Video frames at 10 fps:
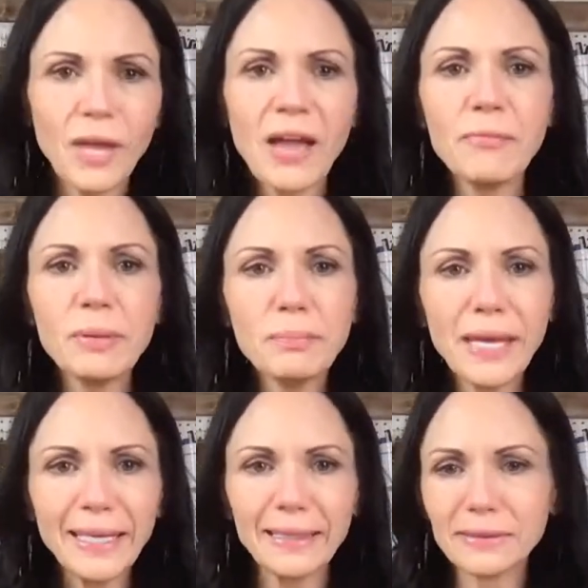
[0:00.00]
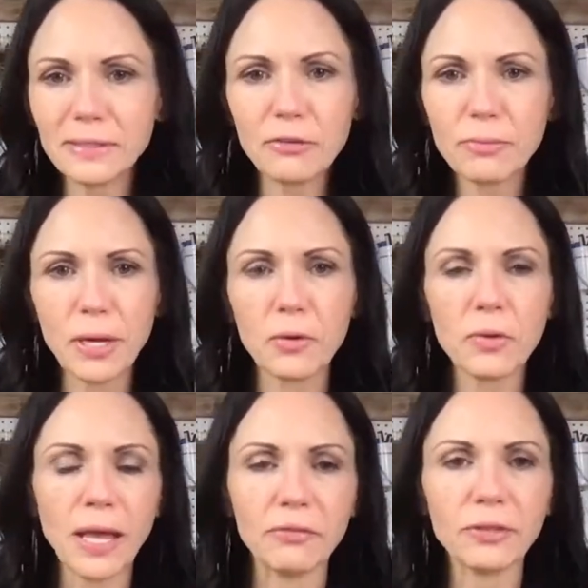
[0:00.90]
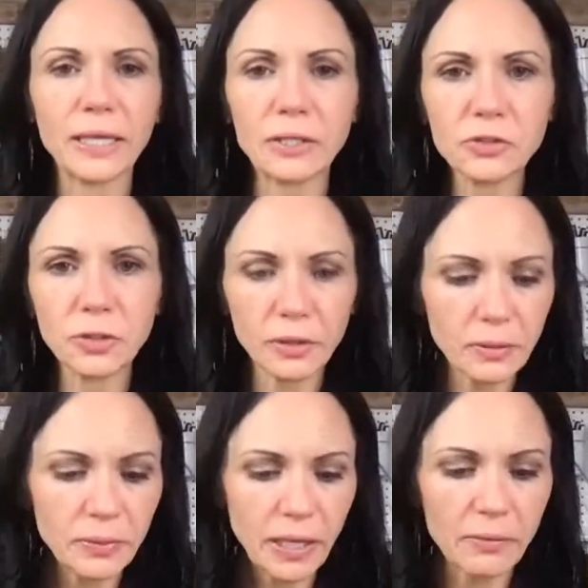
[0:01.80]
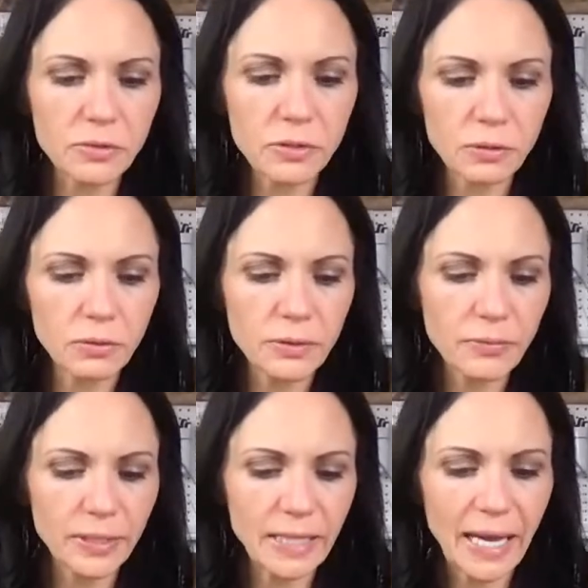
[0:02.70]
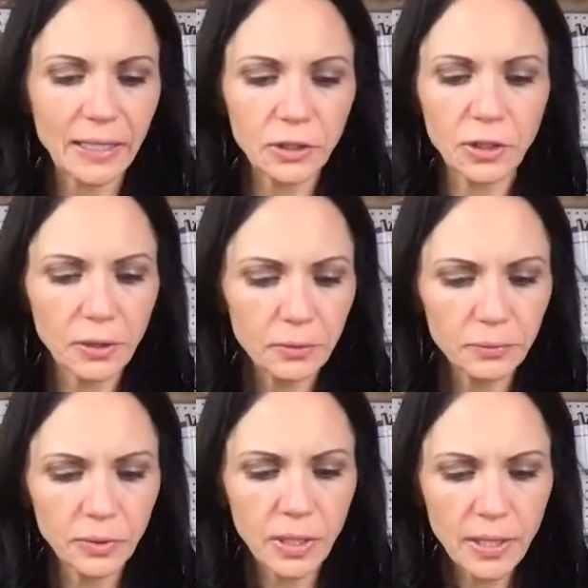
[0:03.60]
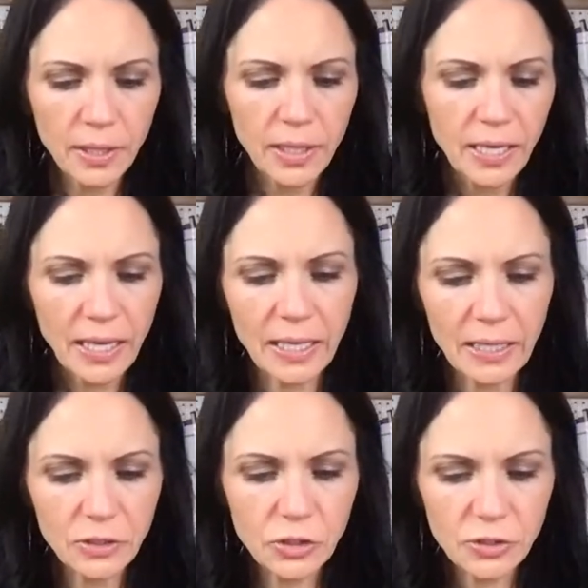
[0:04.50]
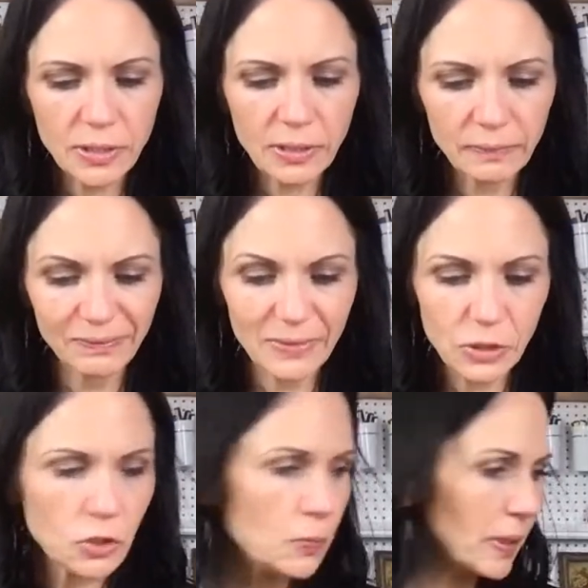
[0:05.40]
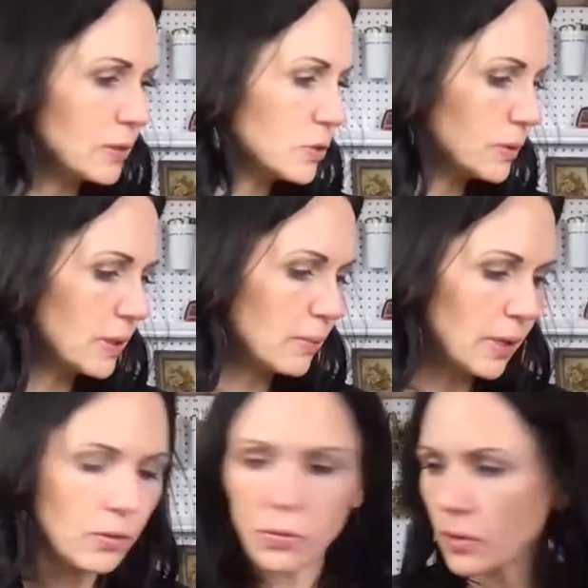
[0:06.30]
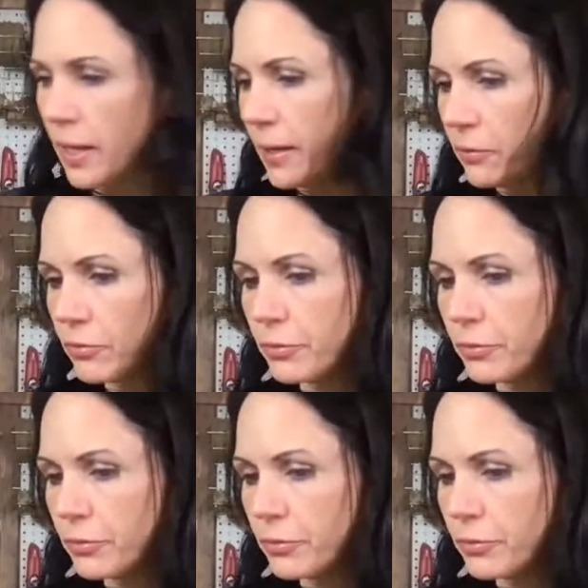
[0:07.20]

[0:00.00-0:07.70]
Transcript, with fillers: I've been making stuff my whole life. Like I started when I was little with my dad, you know, and it just just been doing it my whole life.